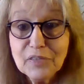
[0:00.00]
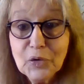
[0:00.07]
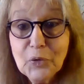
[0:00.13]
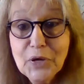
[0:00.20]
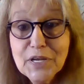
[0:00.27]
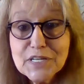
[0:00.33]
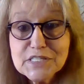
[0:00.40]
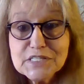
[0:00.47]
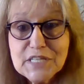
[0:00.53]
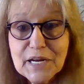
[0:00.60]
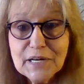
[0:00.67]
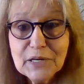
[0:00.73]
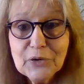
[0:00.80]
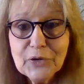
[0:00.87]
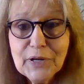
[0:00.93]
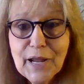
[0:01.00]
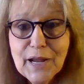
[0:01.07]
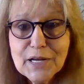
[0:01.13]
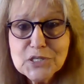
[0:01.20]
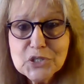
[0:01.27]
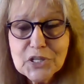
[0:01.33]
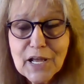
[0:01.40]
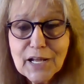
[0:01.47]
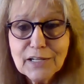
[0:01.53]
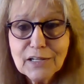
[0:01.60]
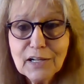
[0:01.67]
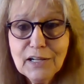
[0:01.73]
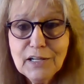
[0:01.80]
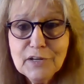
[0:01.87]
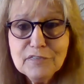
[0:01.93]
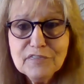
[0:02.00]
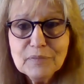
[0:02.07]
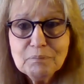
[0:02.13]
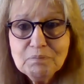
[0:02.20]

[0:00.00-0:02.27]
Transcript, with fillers: There he is standing on the edge of that cliff